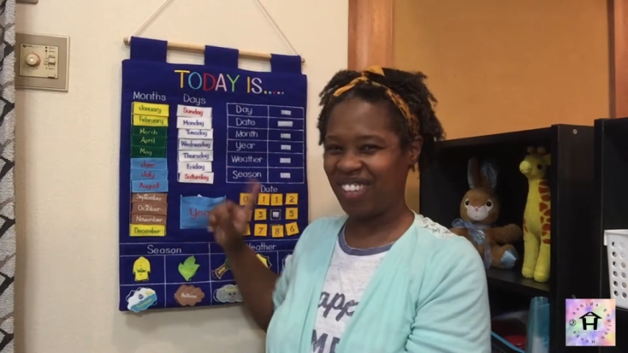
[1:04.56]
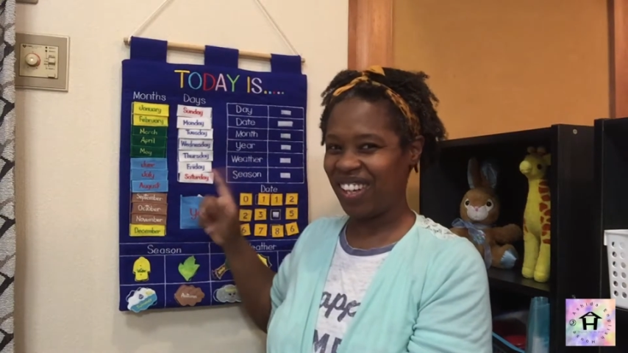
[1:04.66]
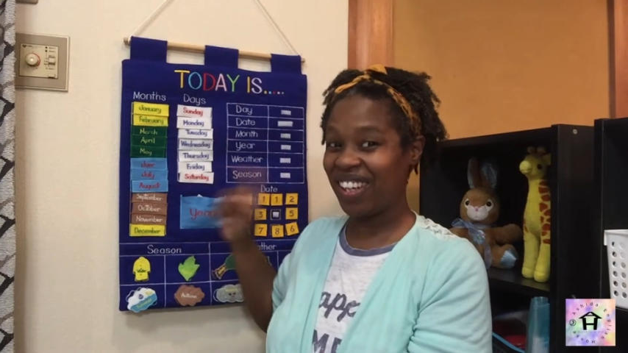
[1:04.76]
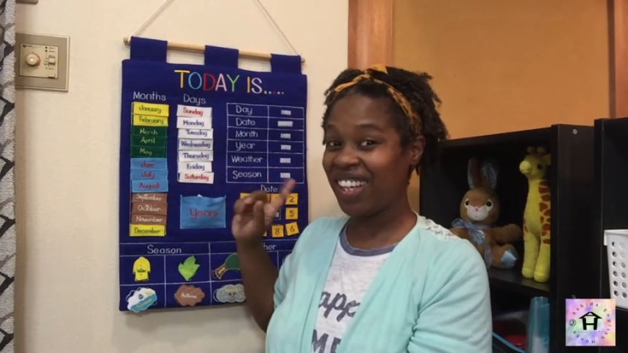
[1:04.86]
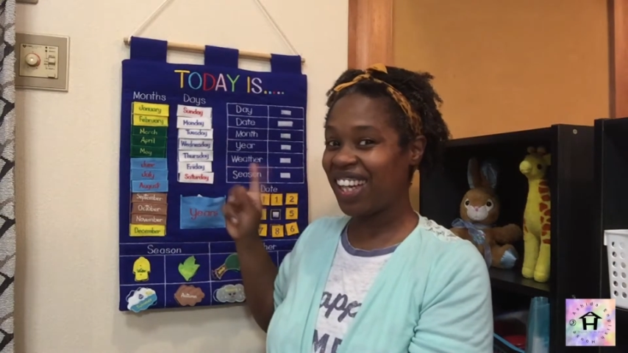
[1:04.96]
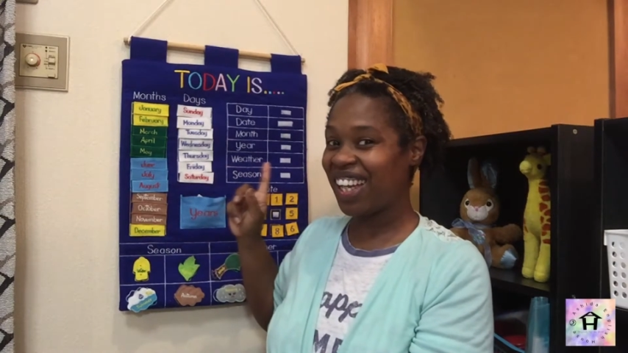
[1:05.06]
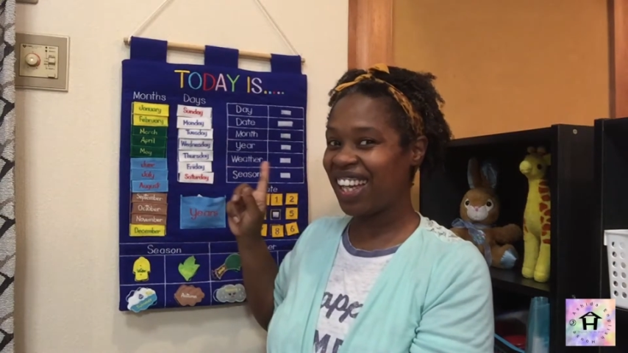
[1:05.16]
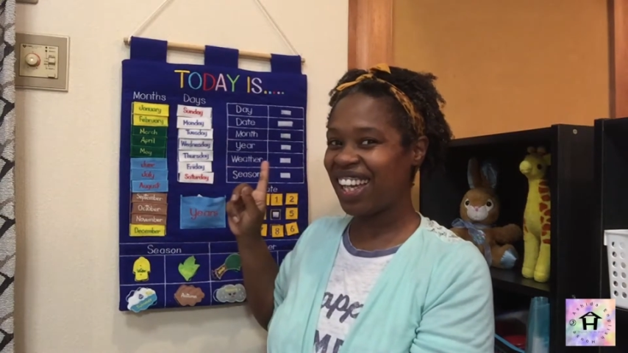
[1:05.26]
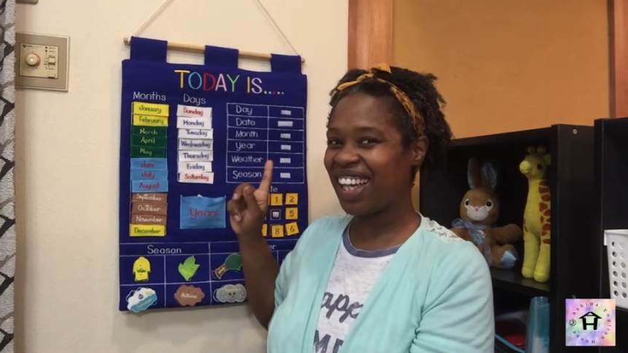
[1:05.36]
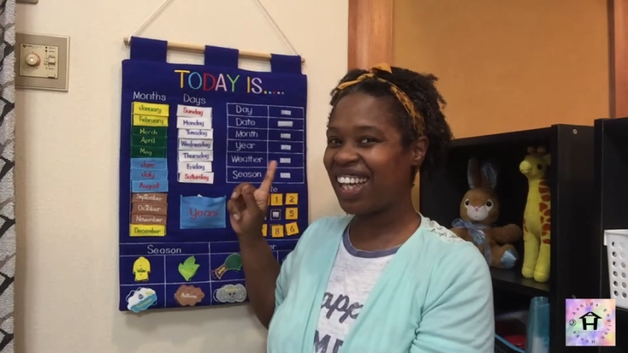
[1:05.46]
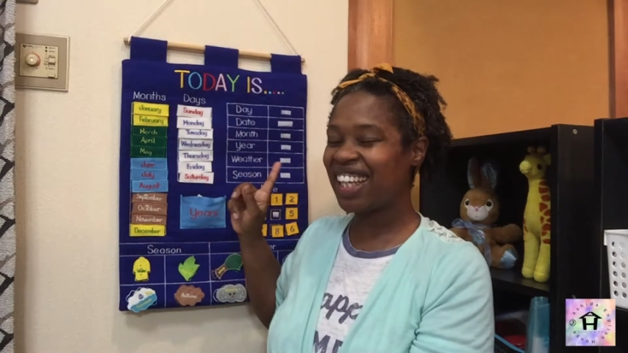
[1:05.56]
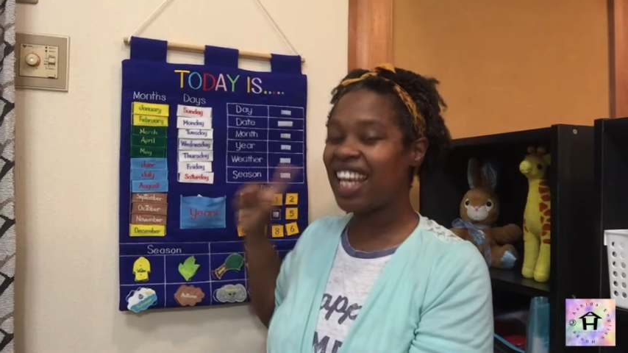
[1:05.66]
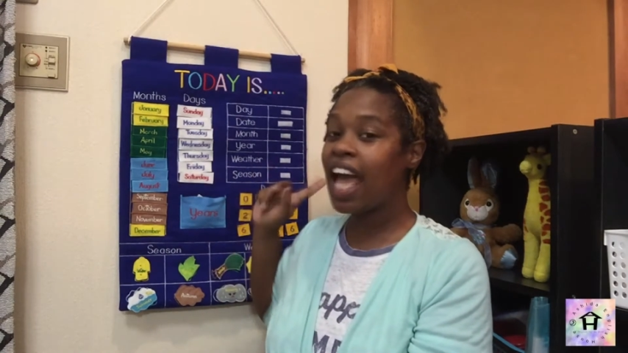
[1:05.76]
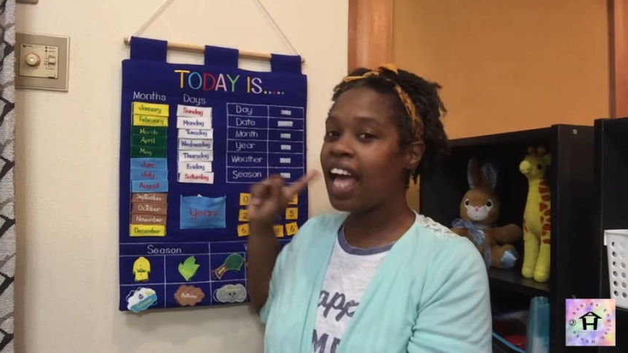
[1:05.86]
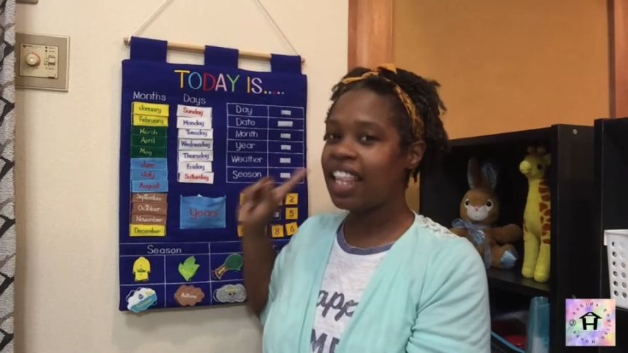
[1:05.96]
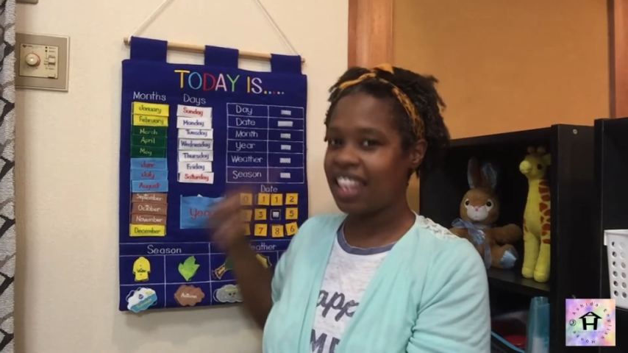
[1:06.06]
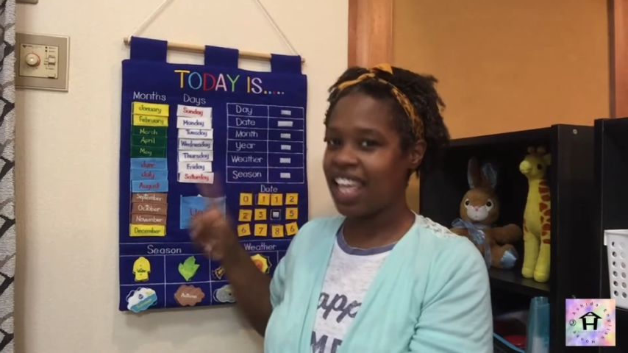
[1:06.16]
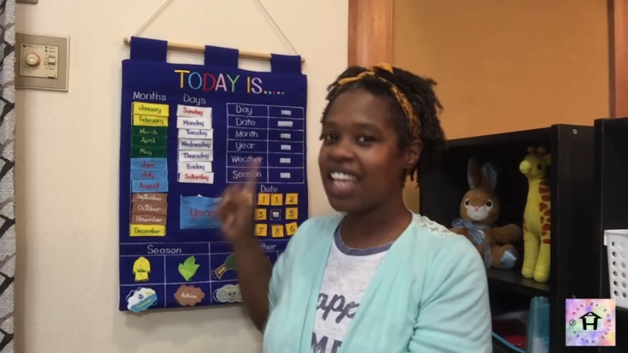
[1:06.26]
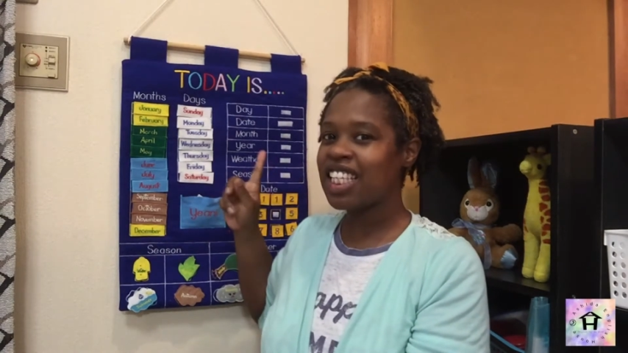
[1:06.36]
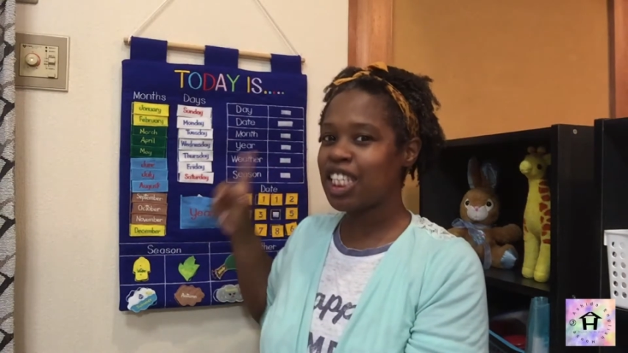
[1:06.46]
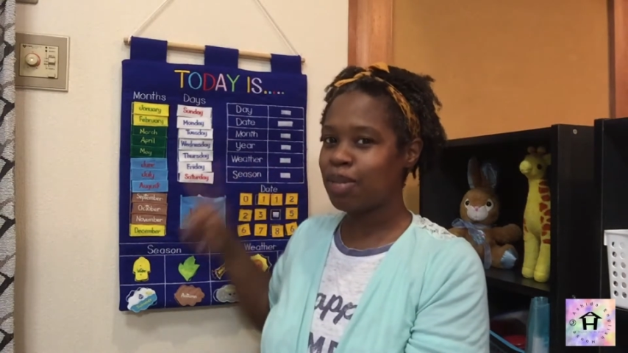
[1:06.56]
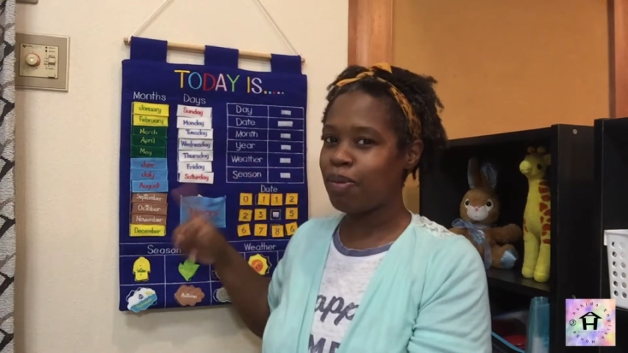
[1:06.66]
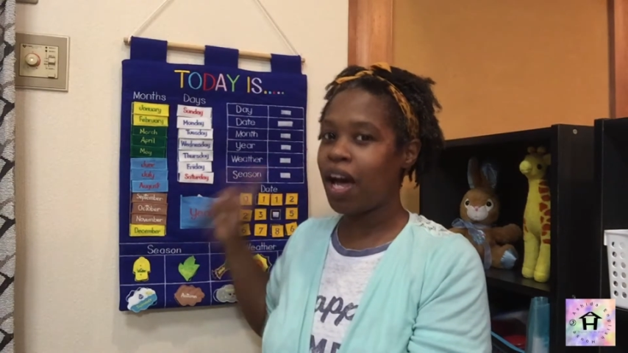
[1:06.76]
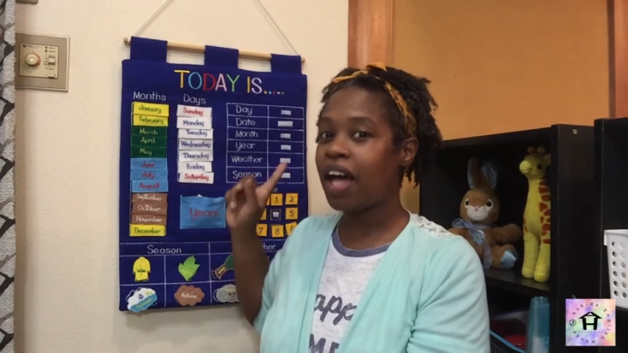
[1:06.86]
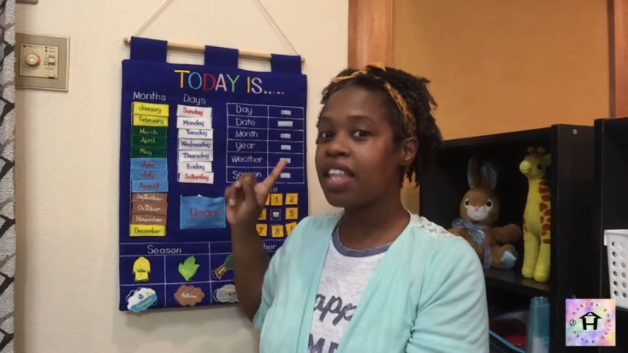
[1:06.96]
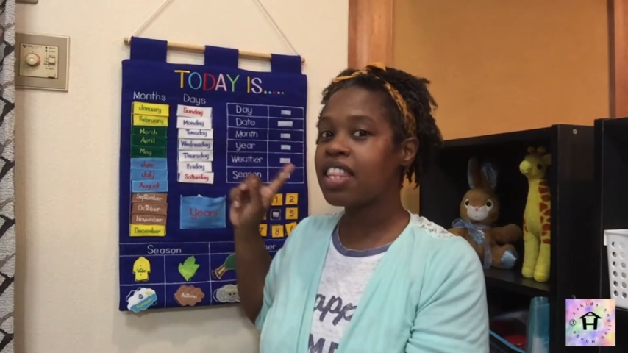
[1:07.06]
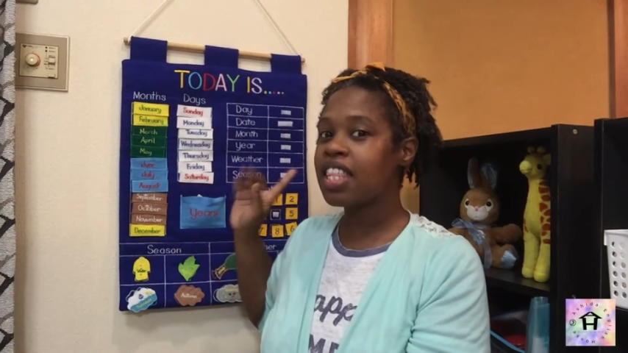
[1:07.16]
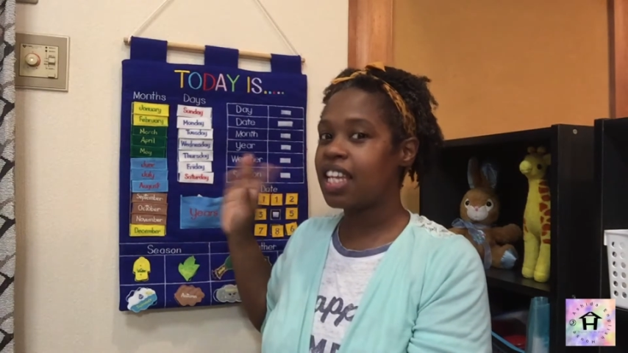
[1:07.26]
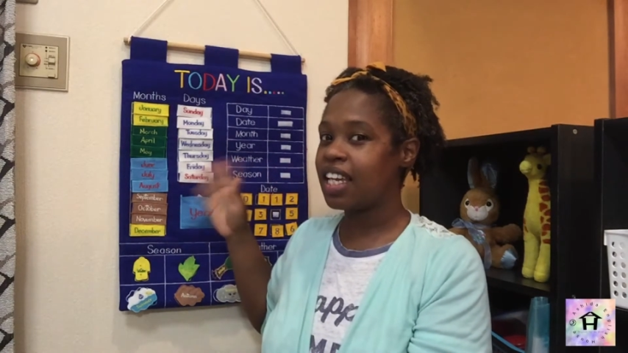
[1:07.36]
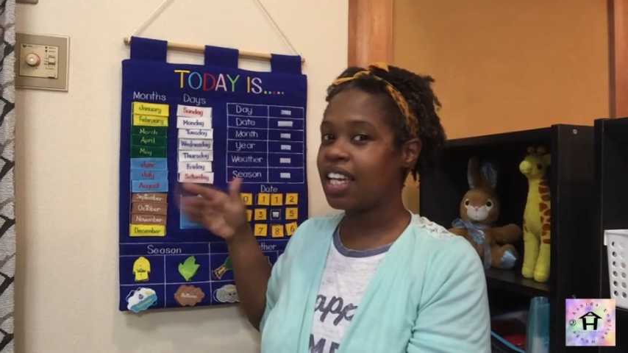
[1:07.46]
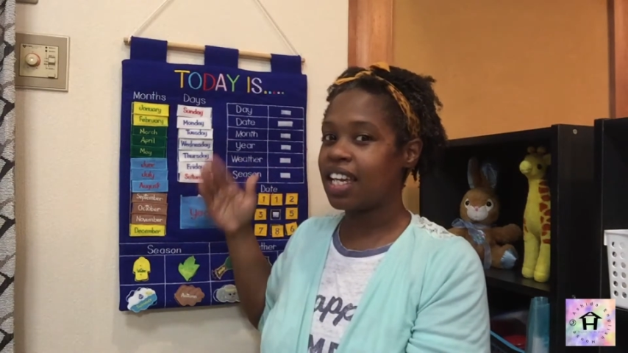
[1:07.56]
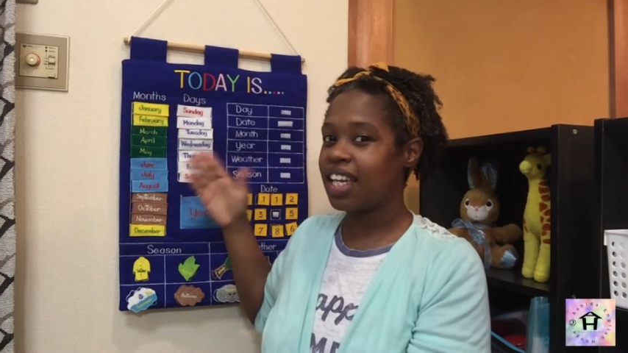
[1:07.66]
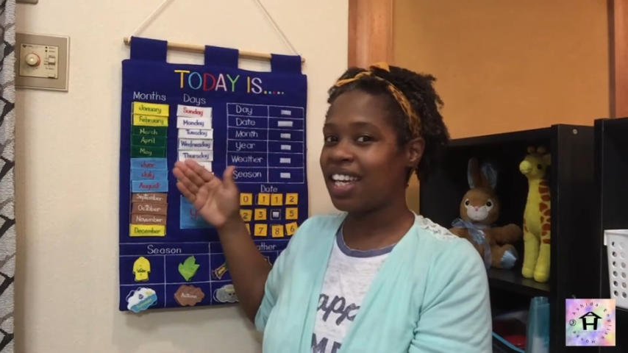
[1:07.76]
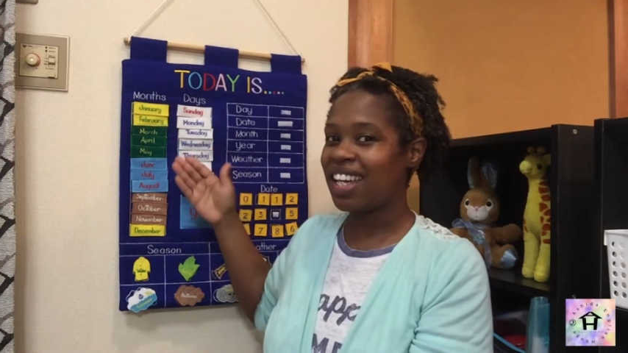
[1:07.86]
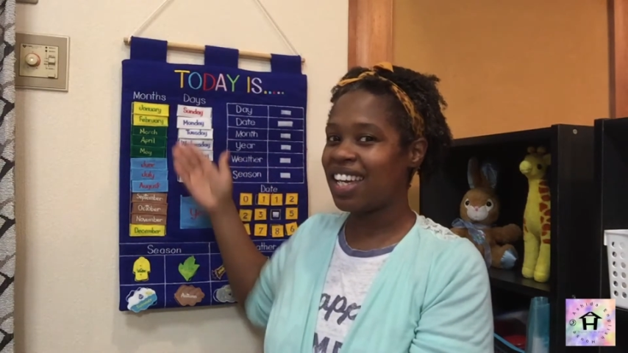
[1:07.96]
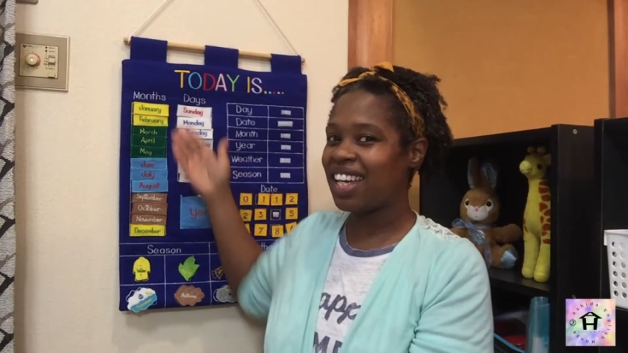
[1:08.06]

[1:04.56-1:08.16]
Very good. This month is